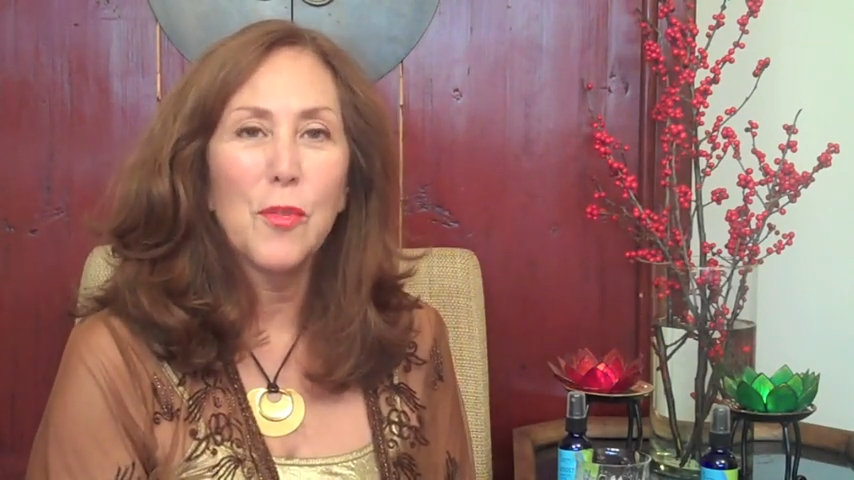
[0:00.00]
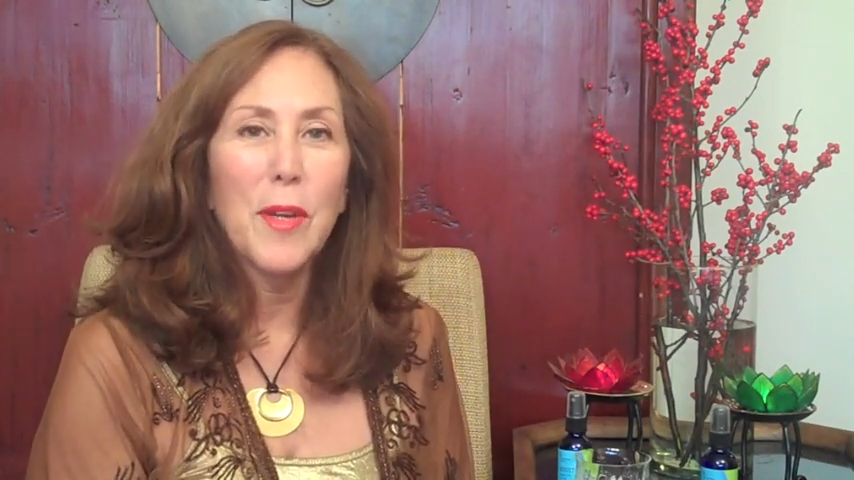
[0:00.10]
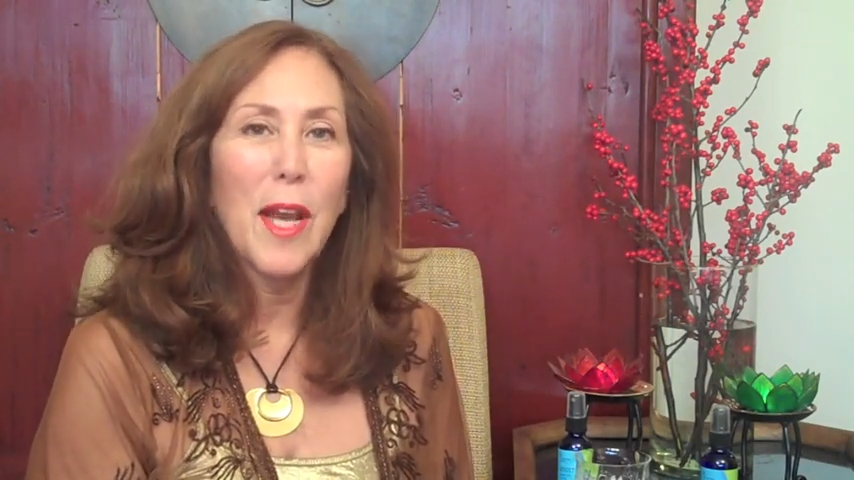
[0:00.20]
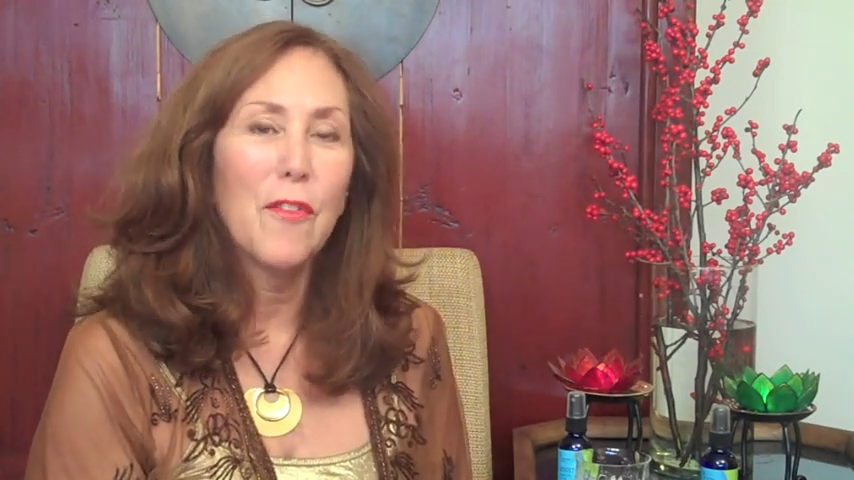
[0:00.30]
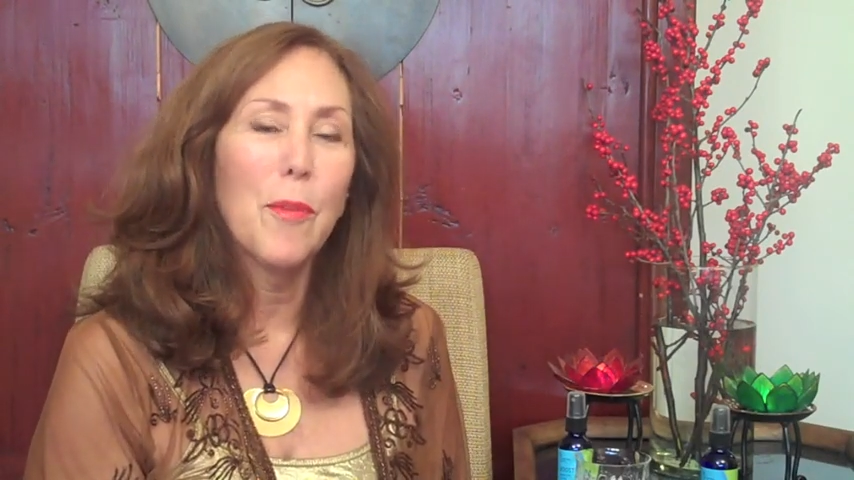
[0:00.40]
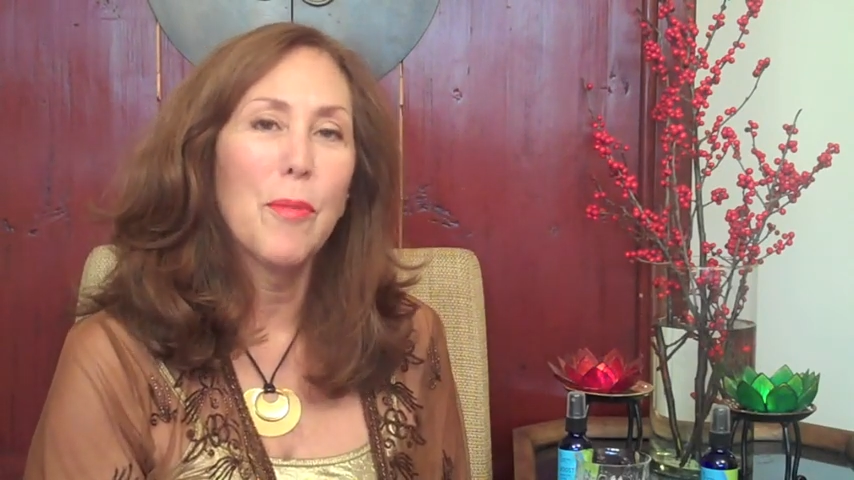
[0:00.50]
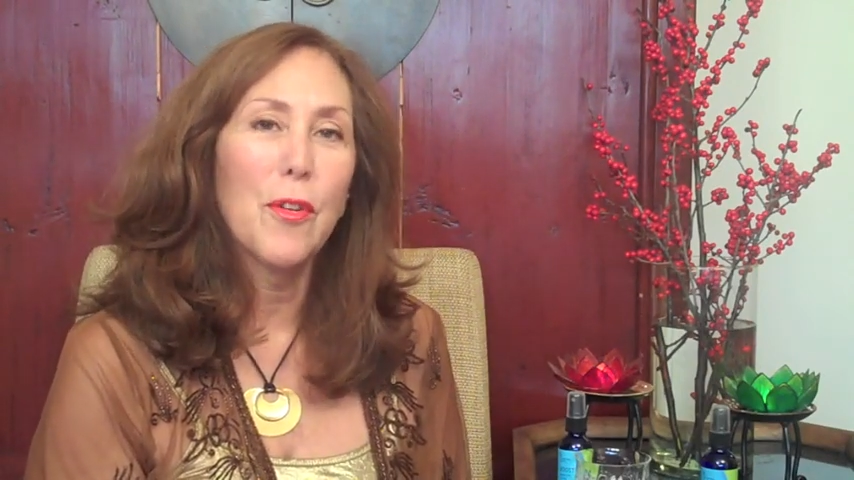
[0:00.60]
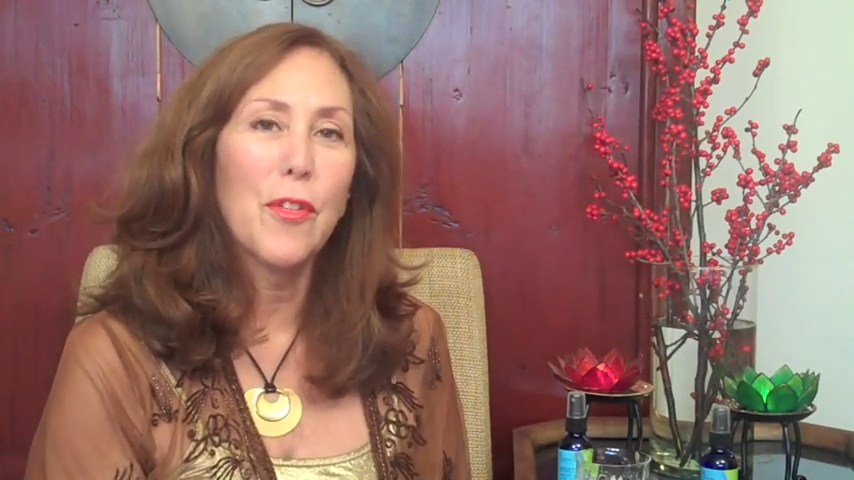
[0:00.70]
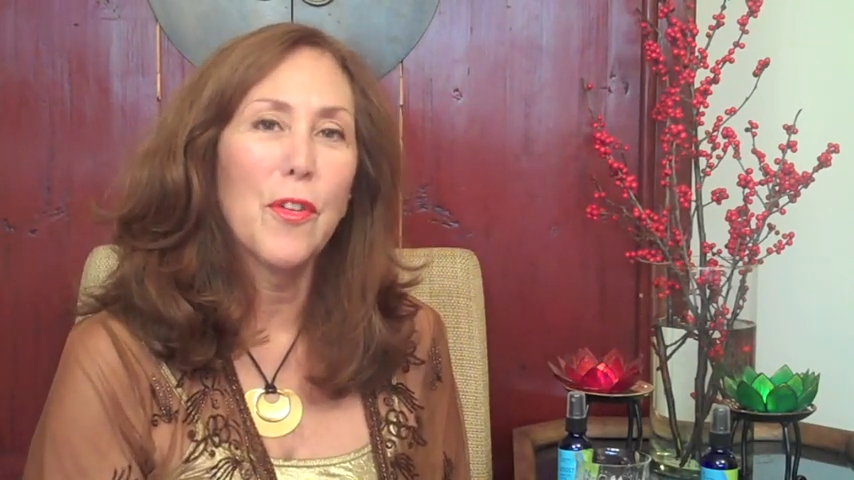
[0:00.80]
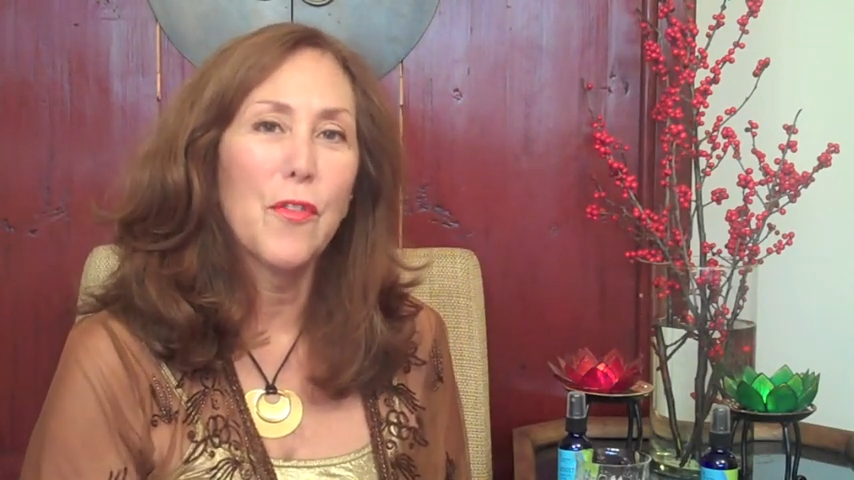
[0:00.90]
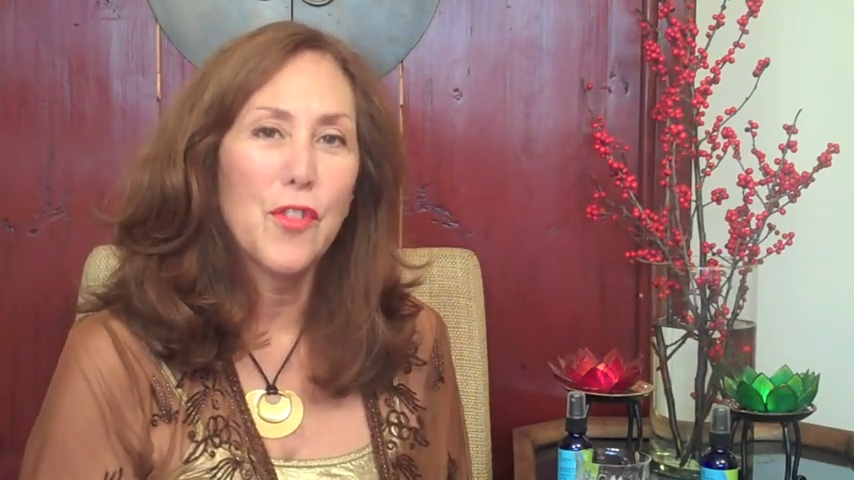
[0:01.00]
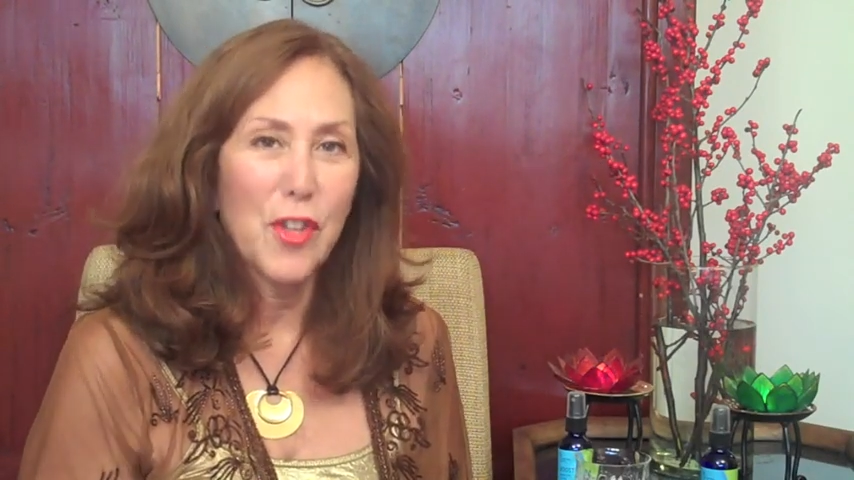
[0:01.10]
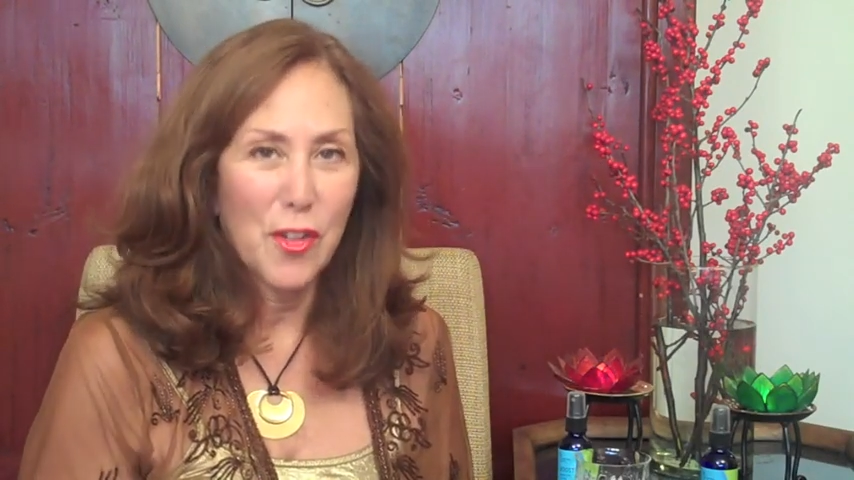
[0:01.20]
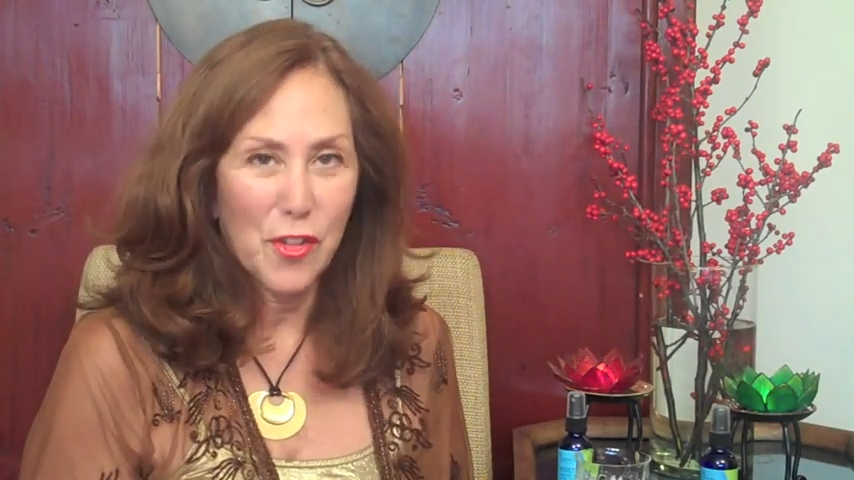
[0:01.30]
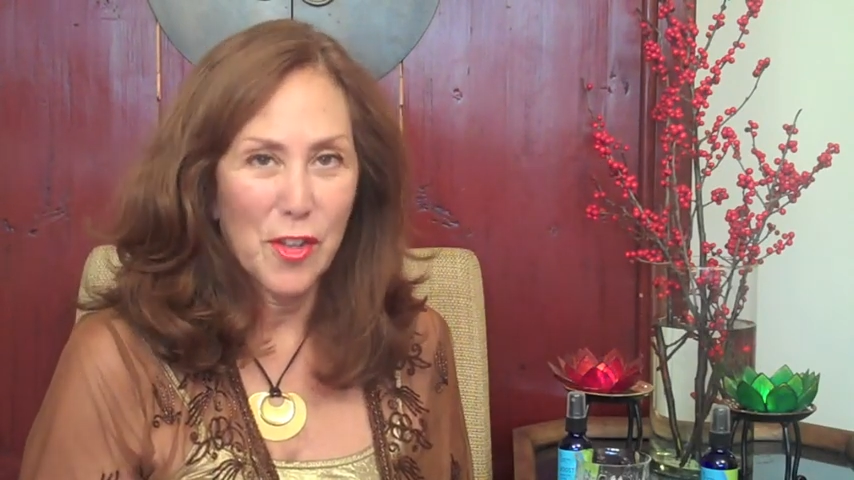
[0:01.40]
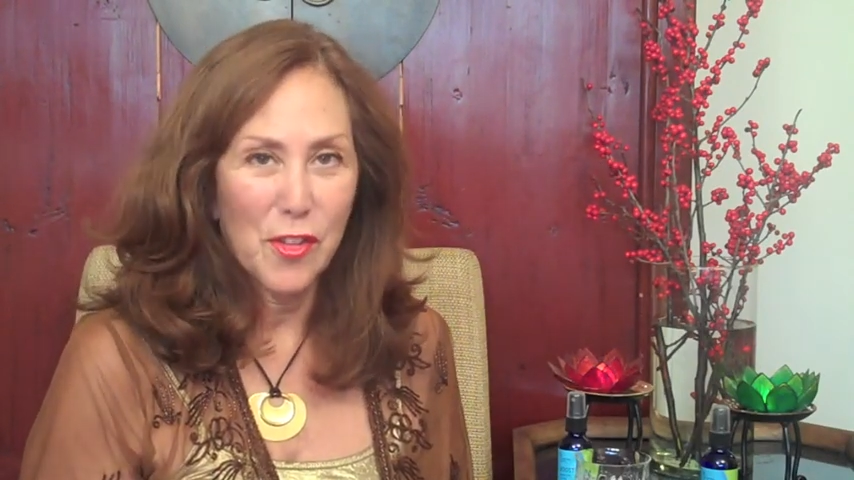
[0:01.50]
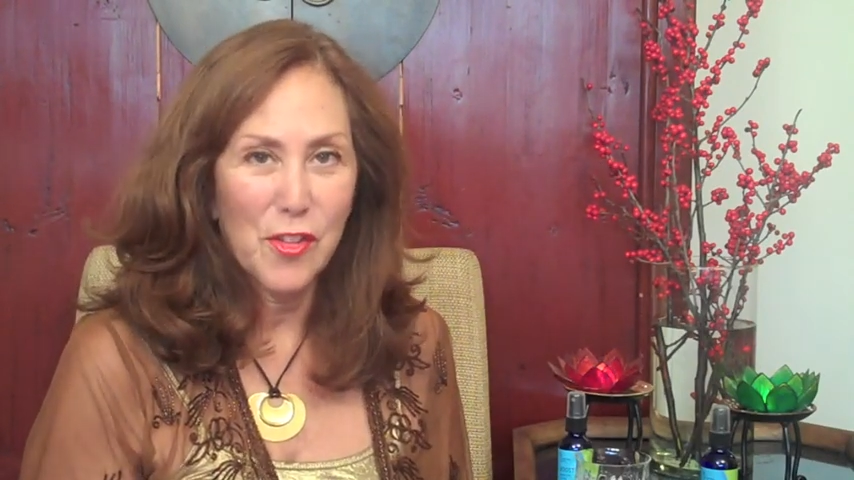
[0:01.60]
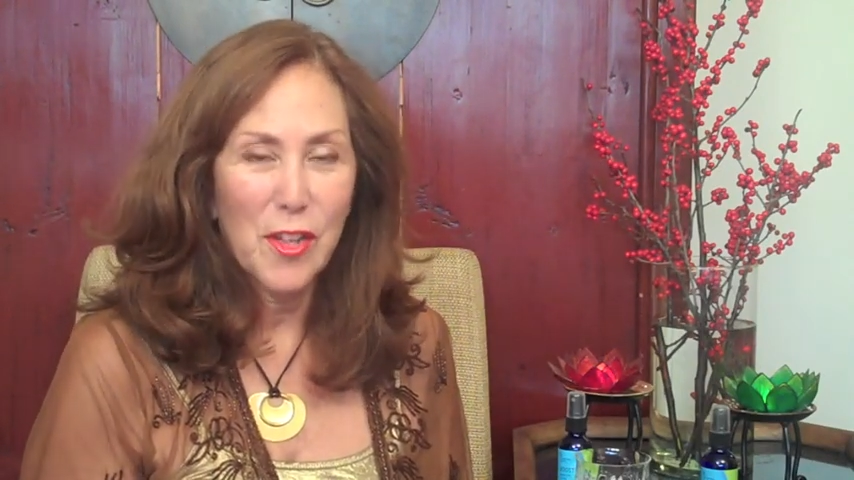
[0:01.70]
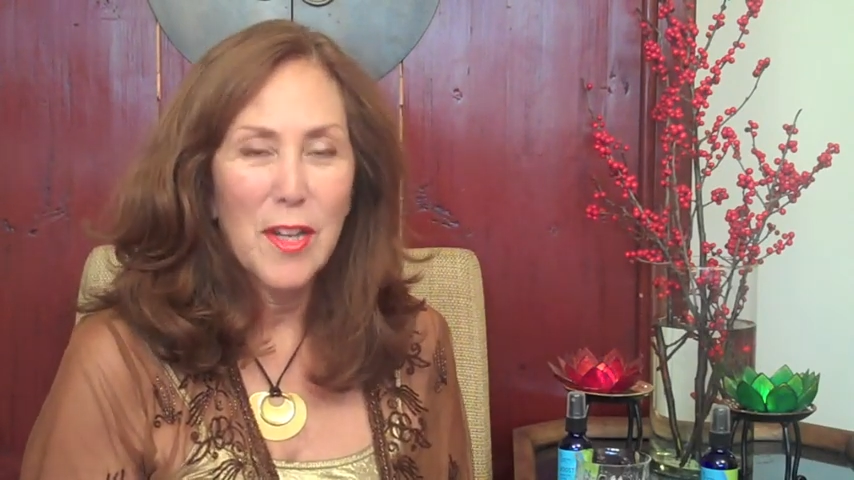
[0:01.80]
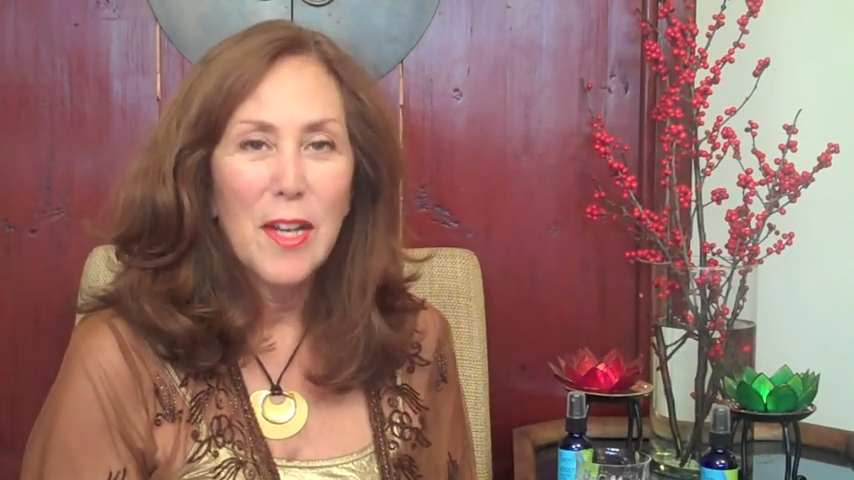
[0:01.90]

we have the birth of Jesus.